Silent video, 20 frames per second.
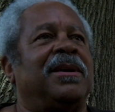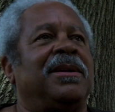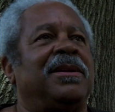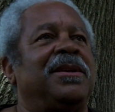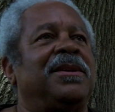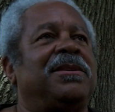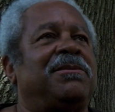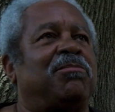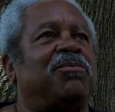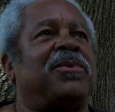
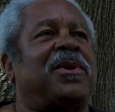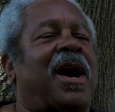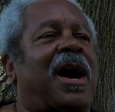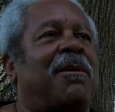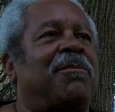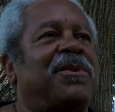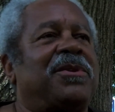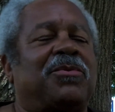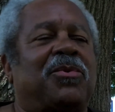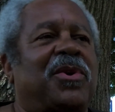these
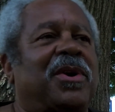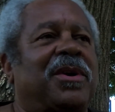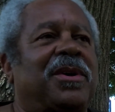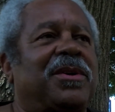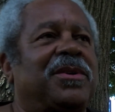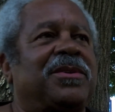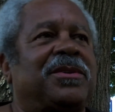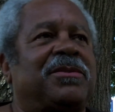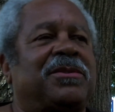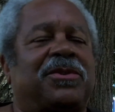garbage
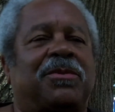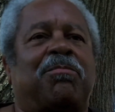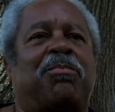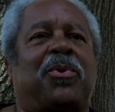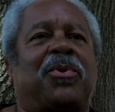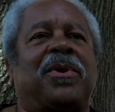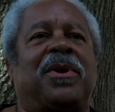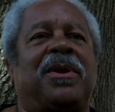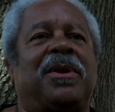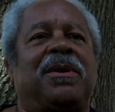workers
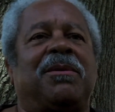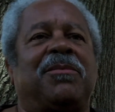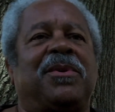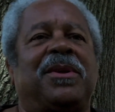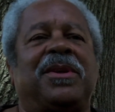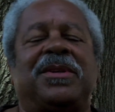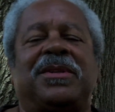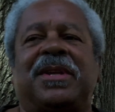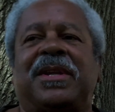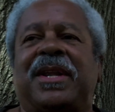supported him
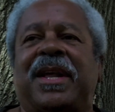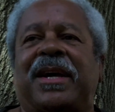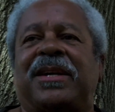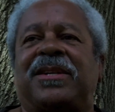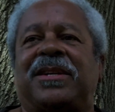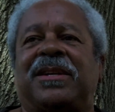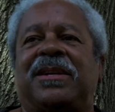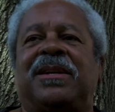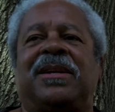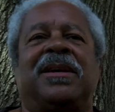in his
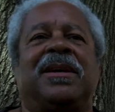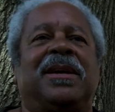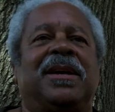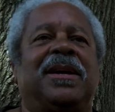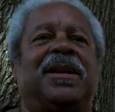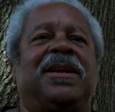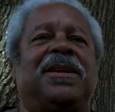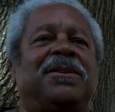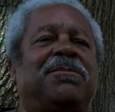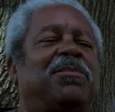election
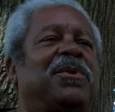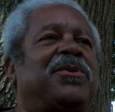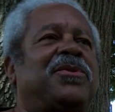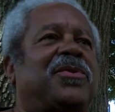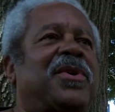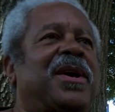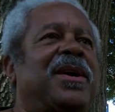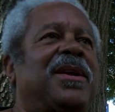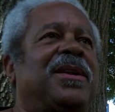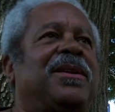and he's
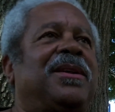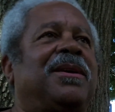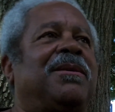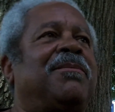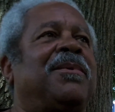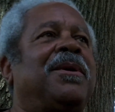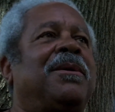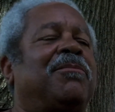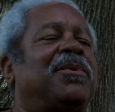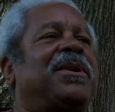betrayed
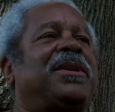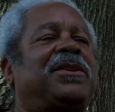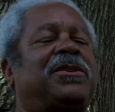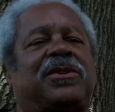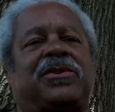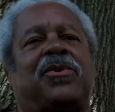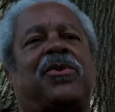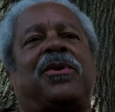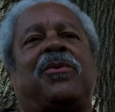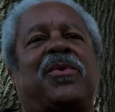them. But this
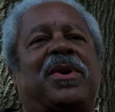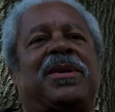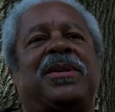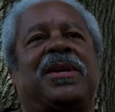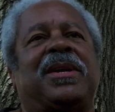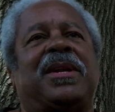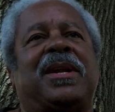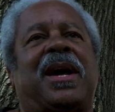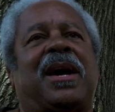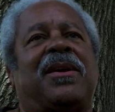story
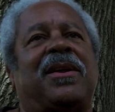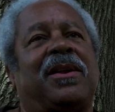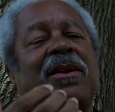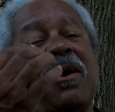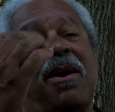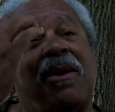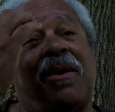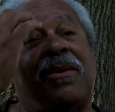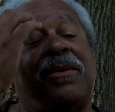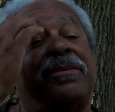wasn't getting out at
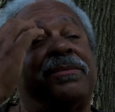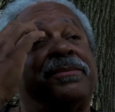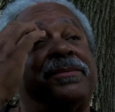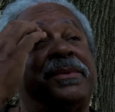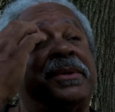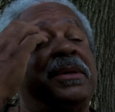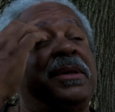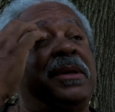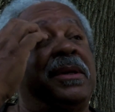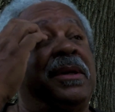all.
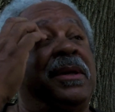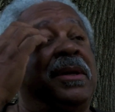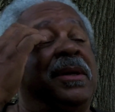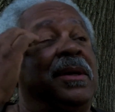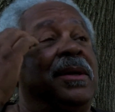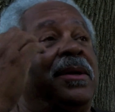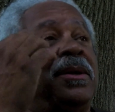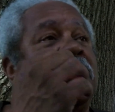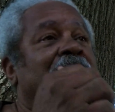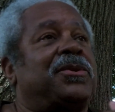
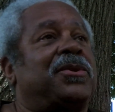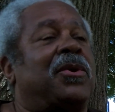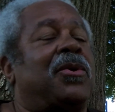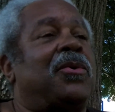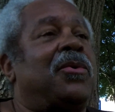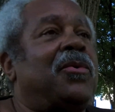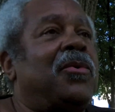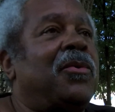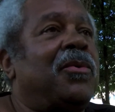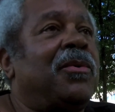
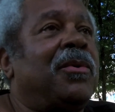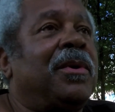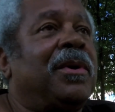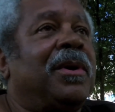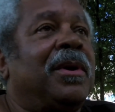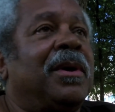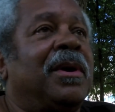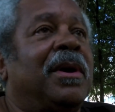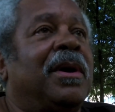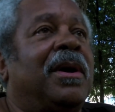So
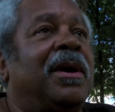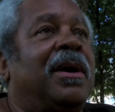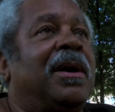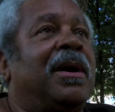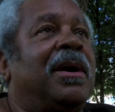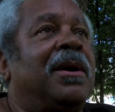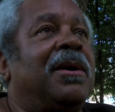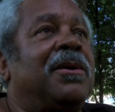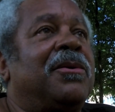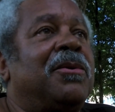
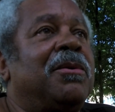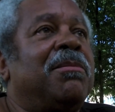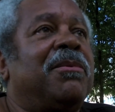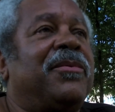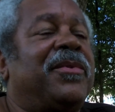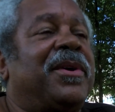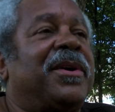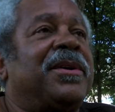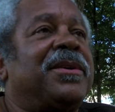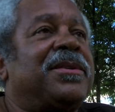a group
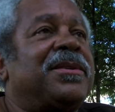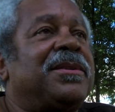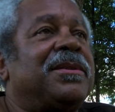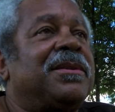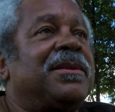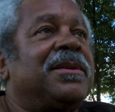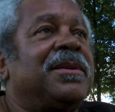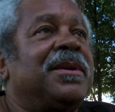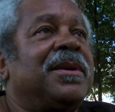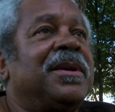of us
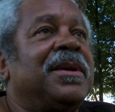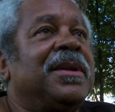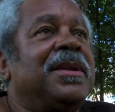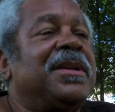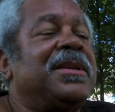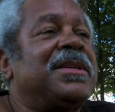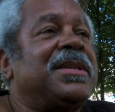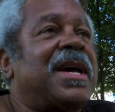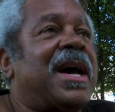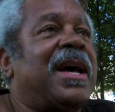
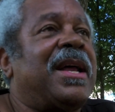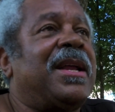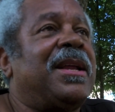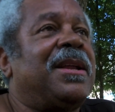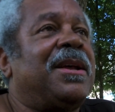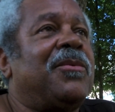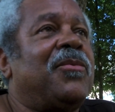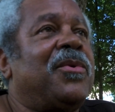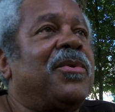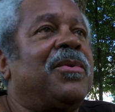
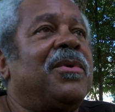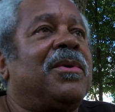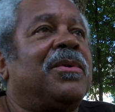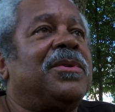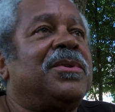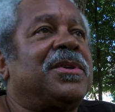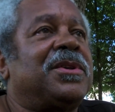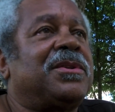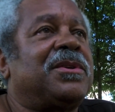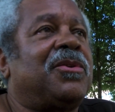decided that we were
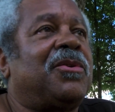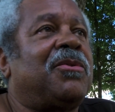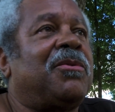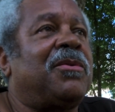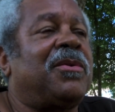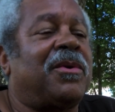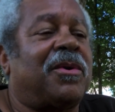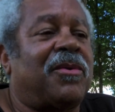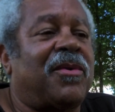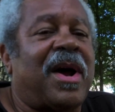going to just
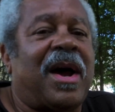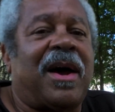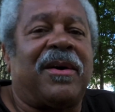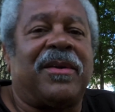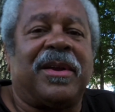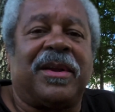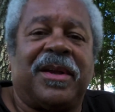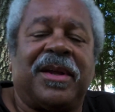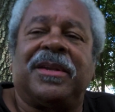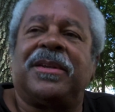go
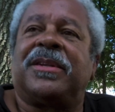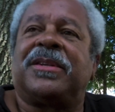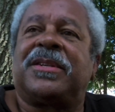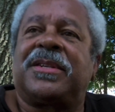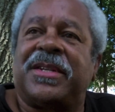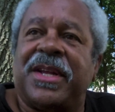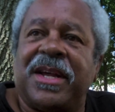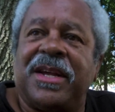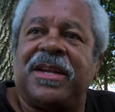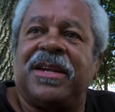around and get the
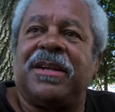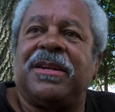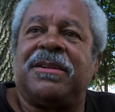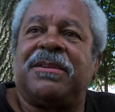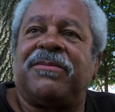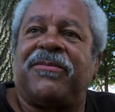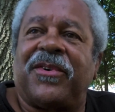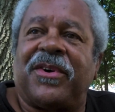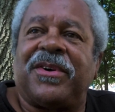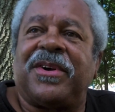
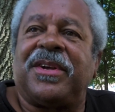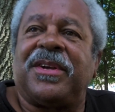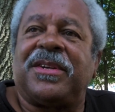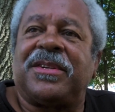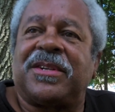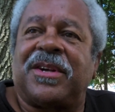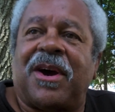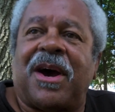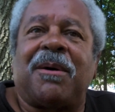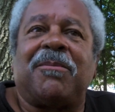stinkiest,
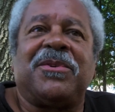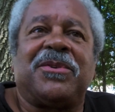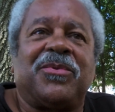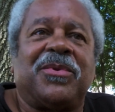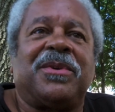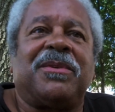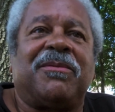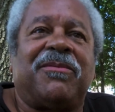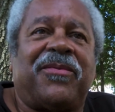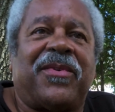funkiest garbage
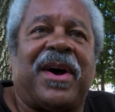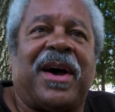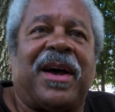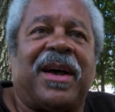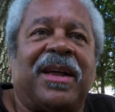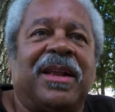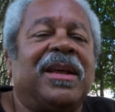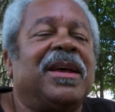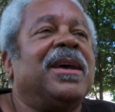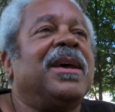we could
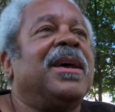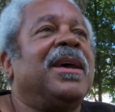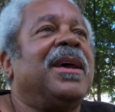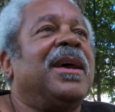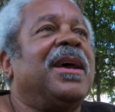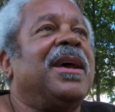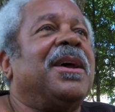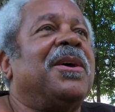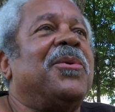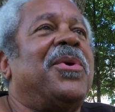find.
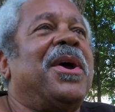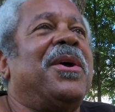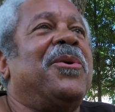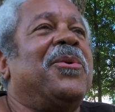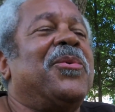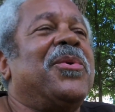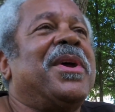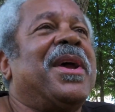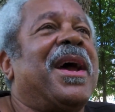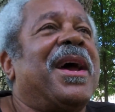And
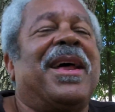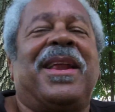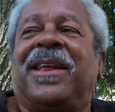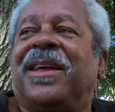we